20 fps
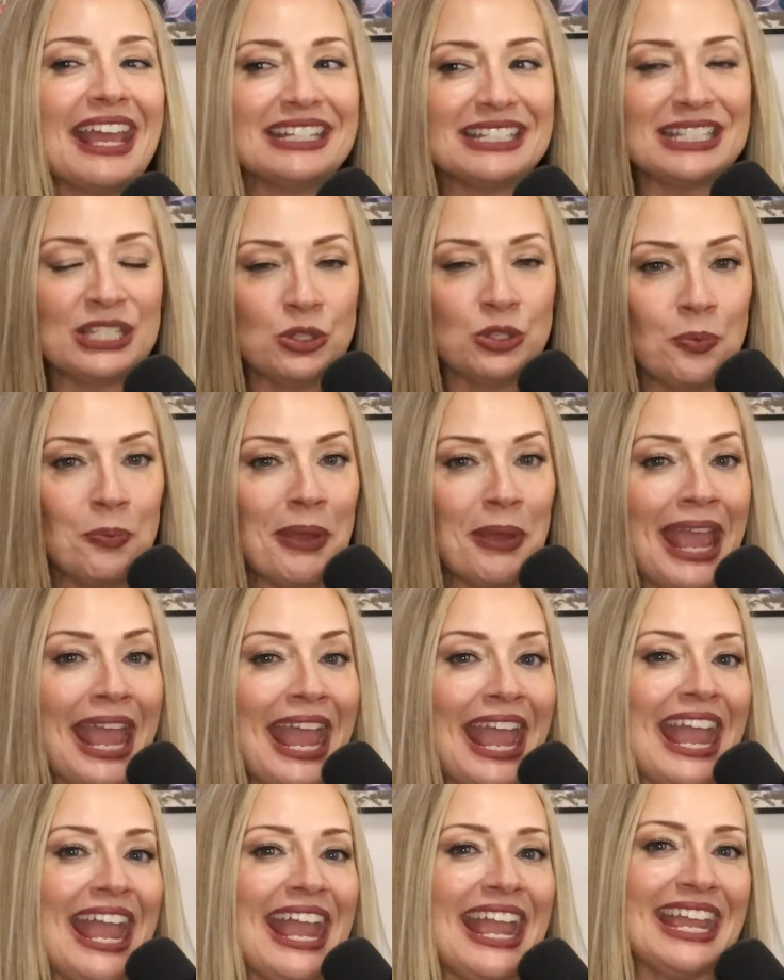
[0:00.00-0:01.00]
to
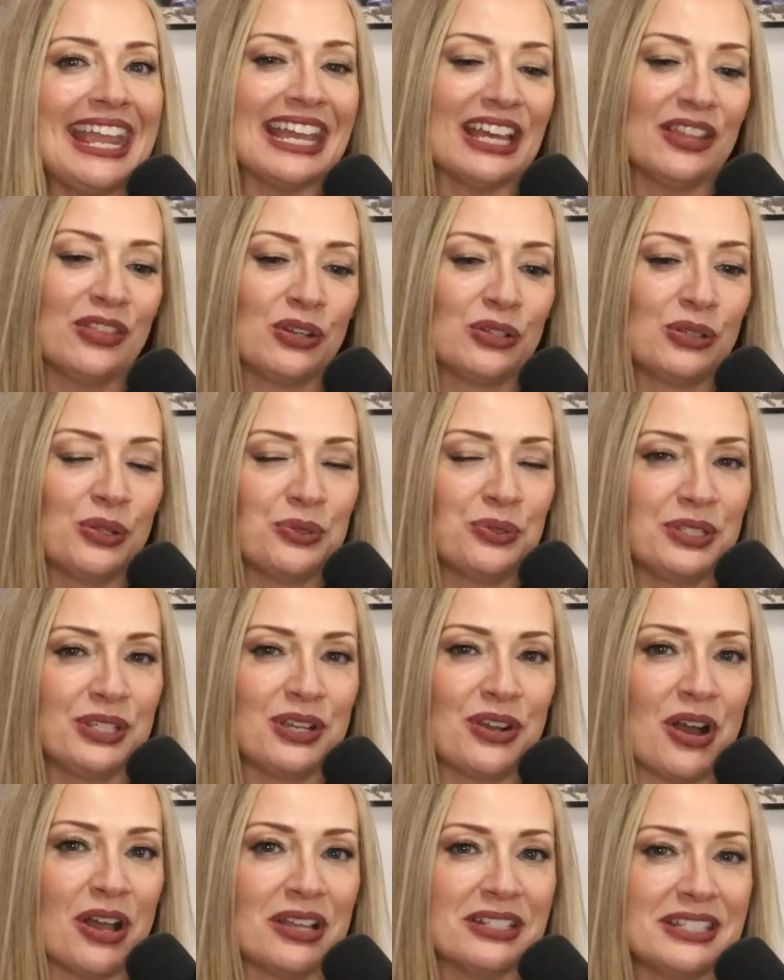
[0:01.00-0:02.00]
pay the closing
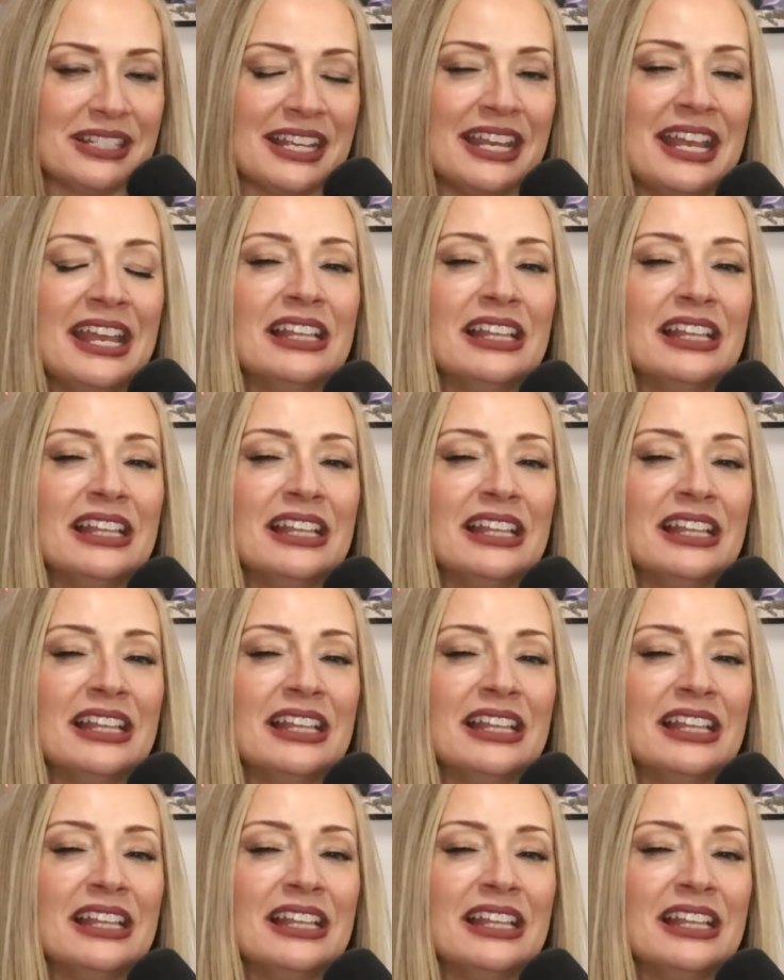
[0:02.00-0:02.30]
costs?